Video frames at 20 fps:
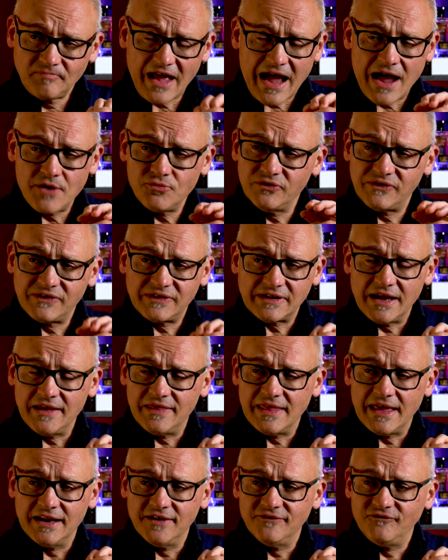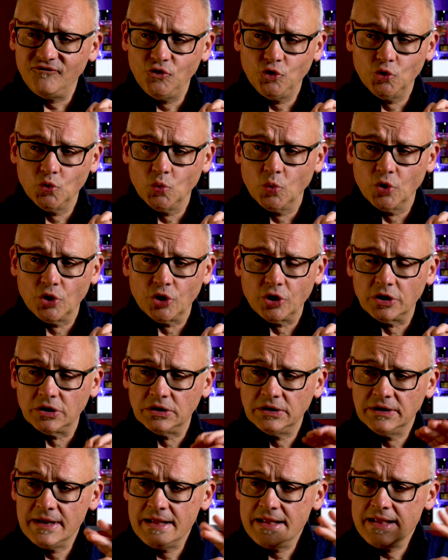I would say that if you
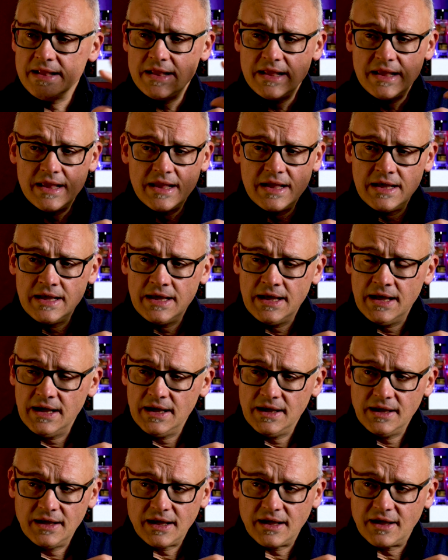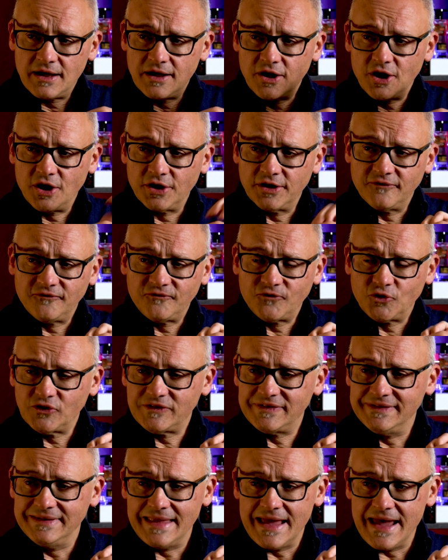were on a
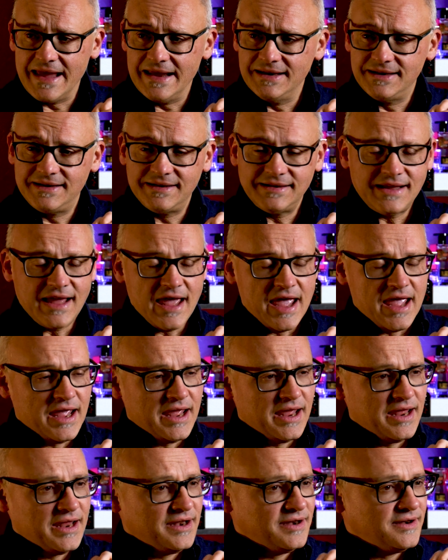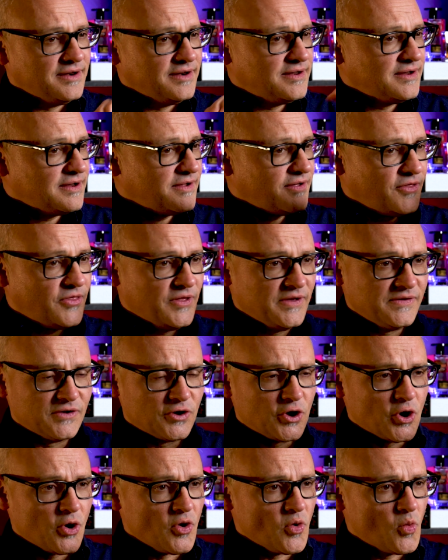first date and things
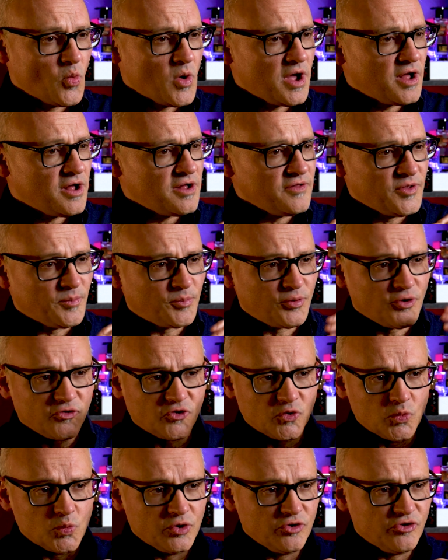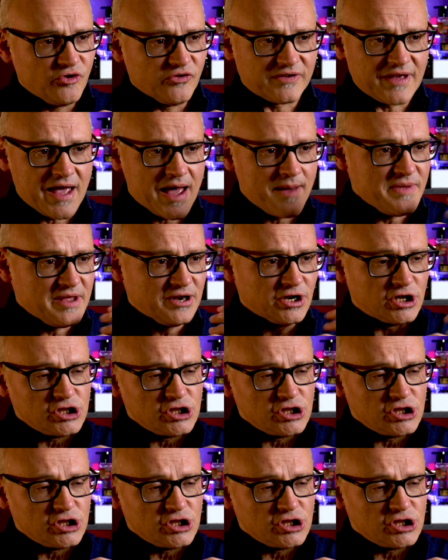are going well, the person would just come in